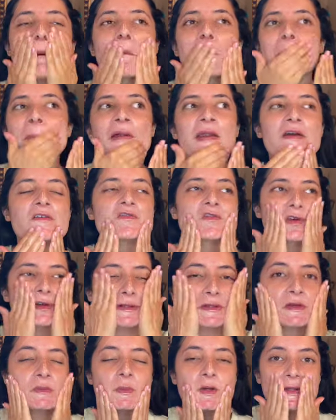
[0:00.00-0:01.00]
But I've
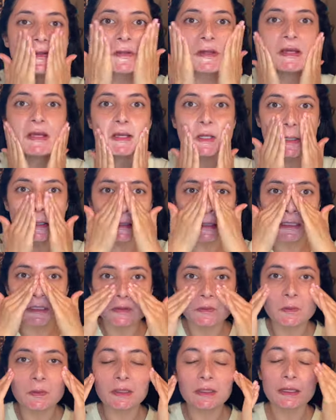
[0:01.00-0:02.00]
really been liking
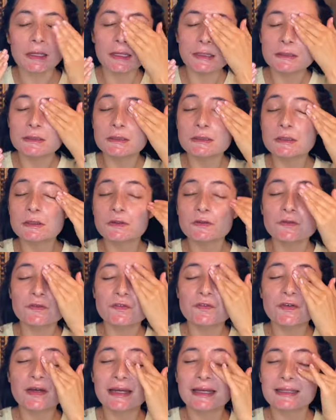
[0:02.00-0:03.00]
this one. I
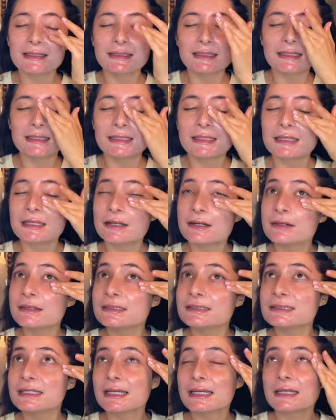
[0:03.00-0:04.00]
don't find it
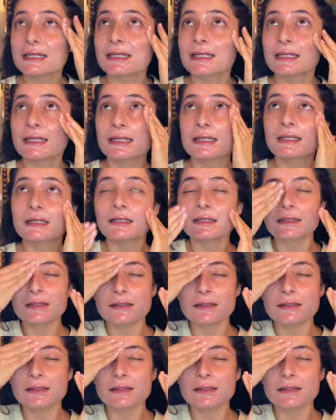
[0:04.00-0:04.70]
irritating.